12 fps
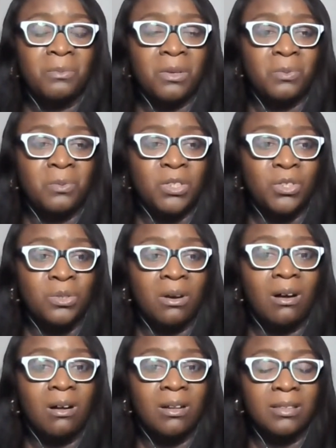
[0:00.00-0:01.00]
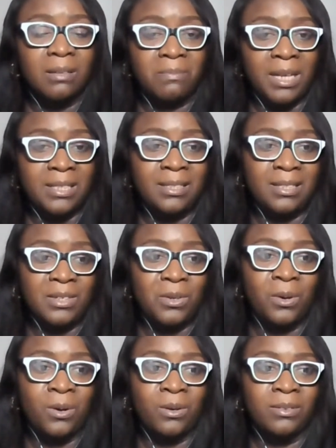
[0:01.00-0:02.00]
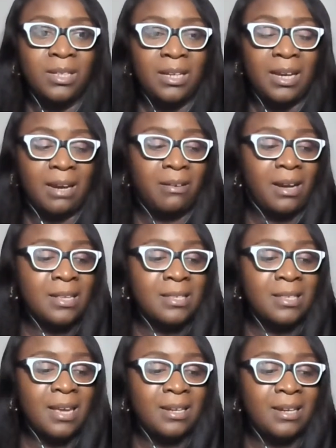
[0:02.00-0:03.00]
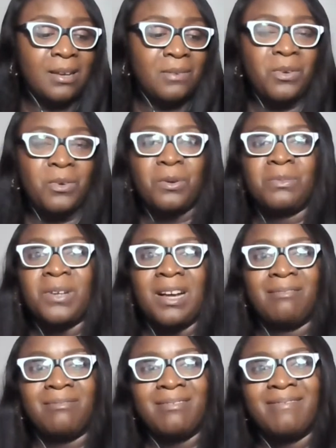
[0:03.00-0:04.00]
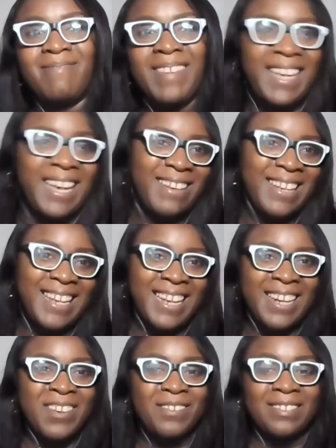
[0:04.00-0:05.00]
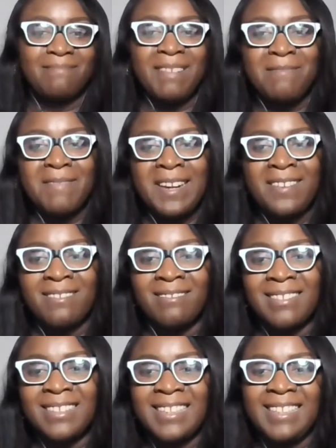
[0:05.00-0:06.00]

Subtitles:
We wish you all the best in your careers, and we hope to have you here again on the Payment Log.